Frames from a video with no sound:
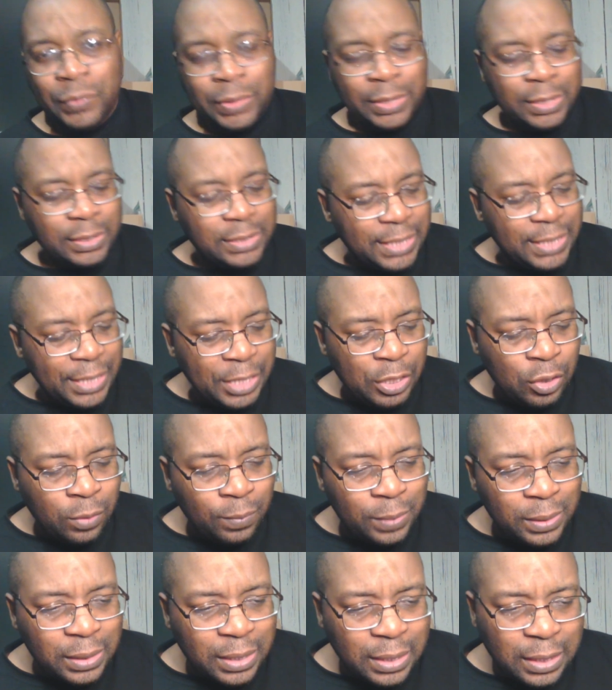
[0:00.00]
continue
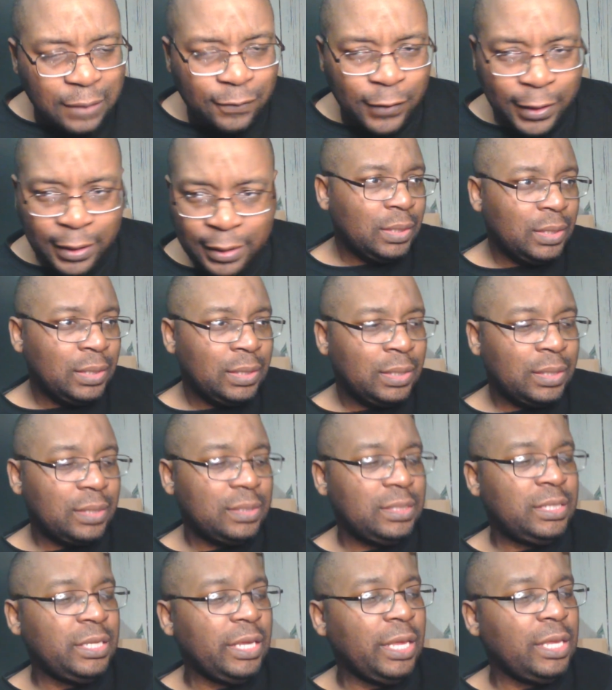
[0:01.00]
believing,
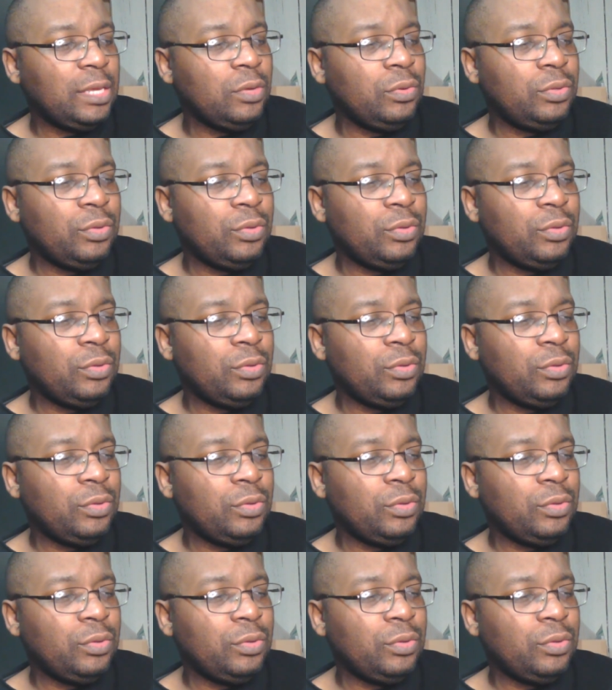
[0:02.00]
continue